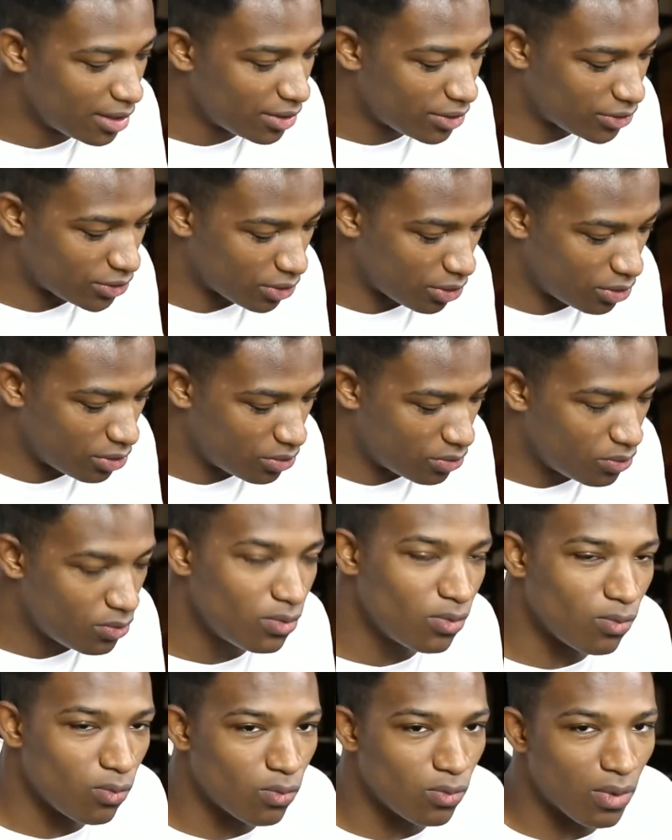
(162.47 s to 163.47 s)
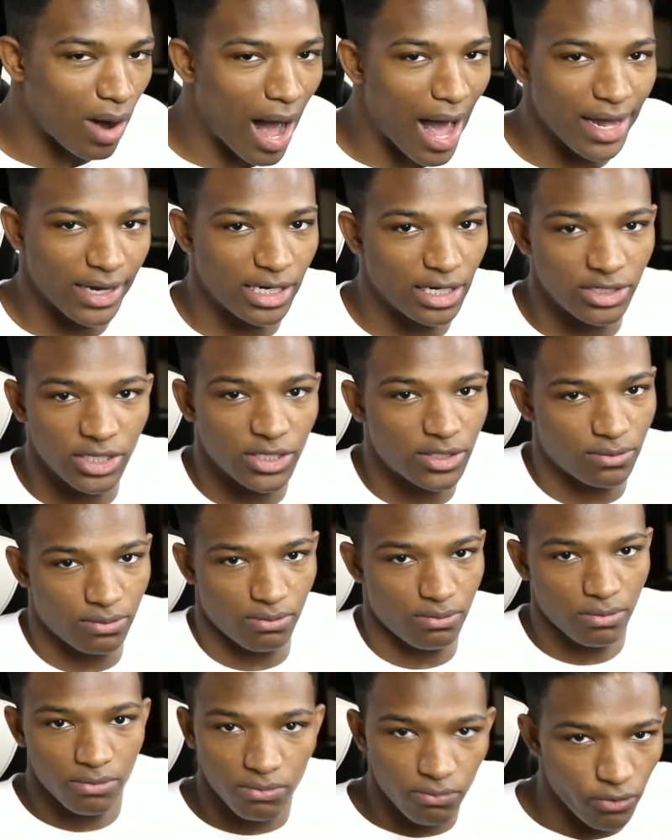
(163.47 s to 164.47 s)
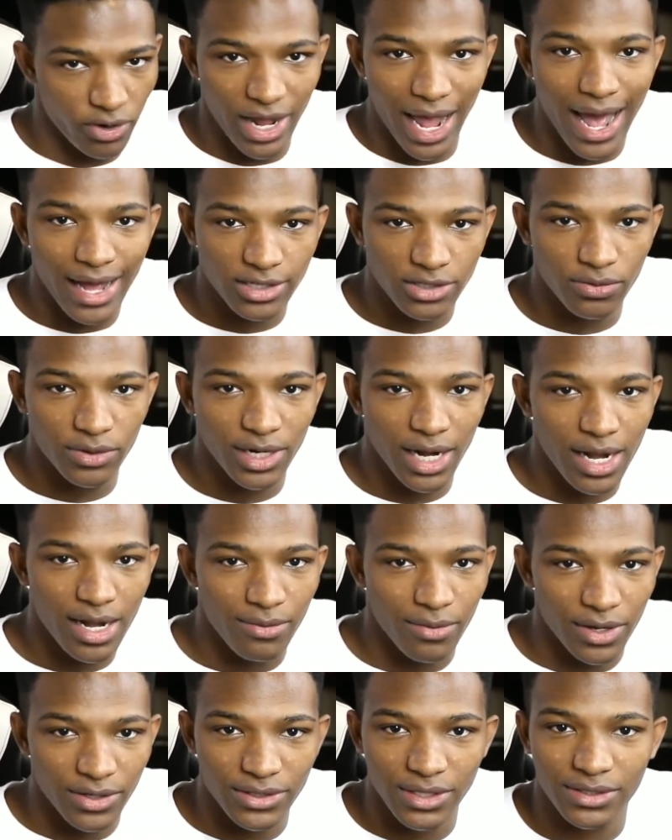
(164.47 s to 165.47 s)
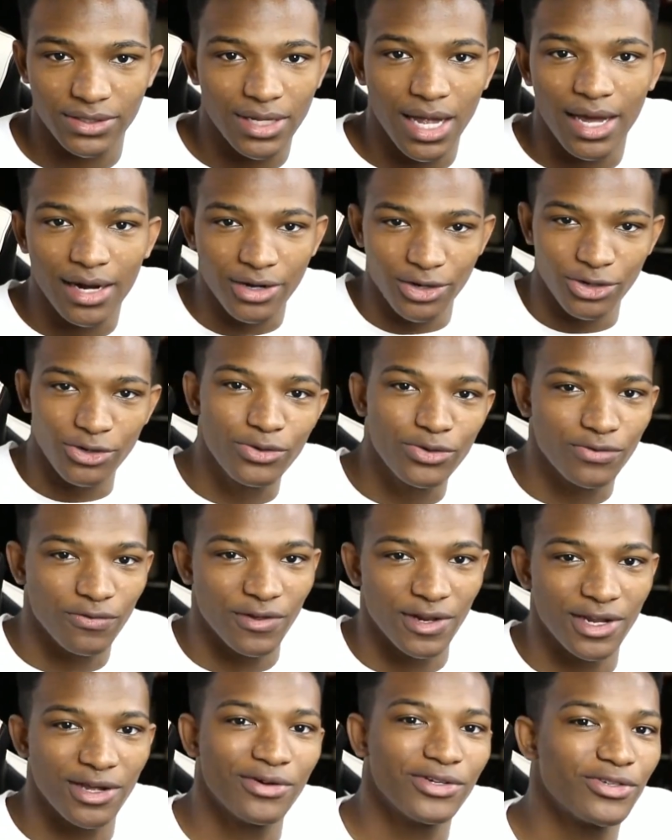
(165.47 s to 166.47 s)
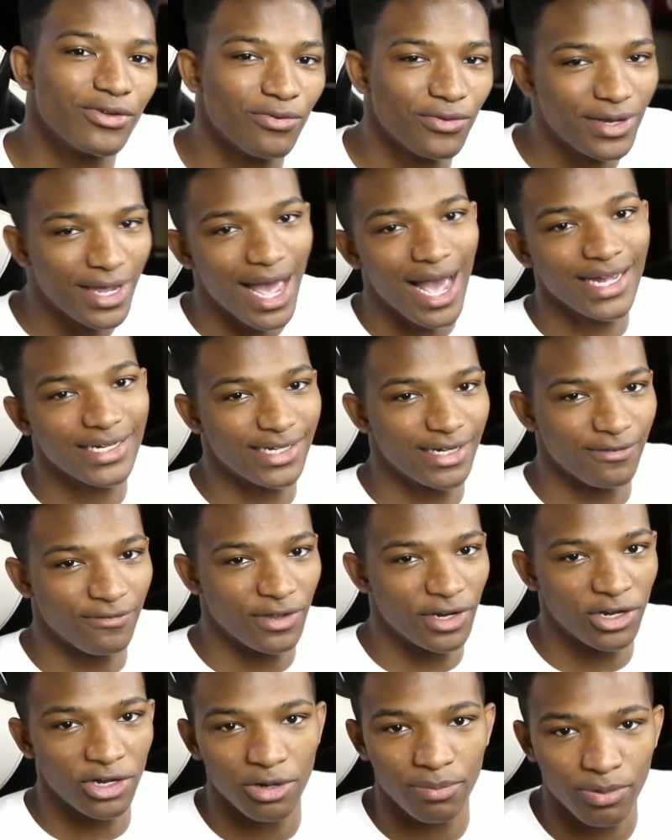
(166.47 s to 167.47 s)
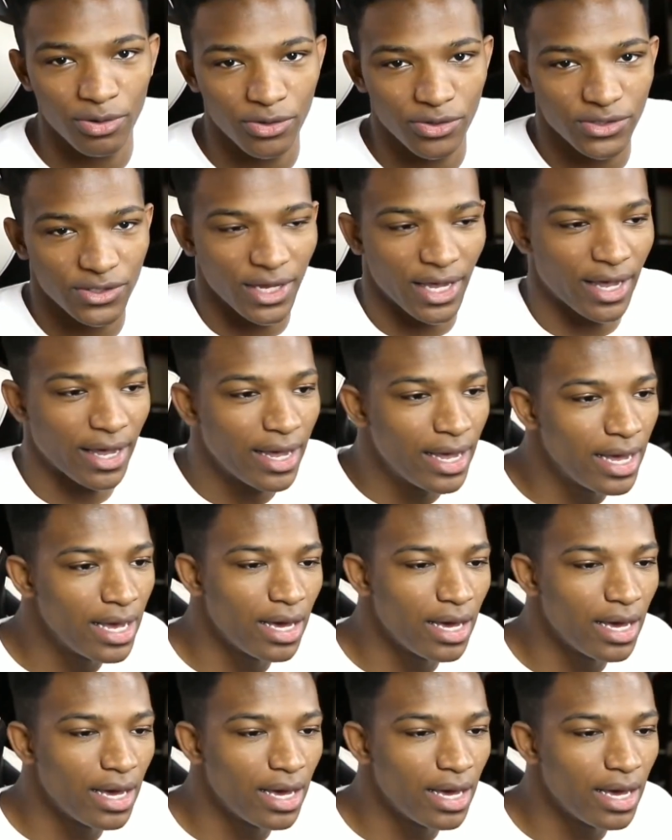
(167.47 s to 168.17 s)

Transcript: So I should just react to it anyways. It's not a news video, it's a reaction video per se.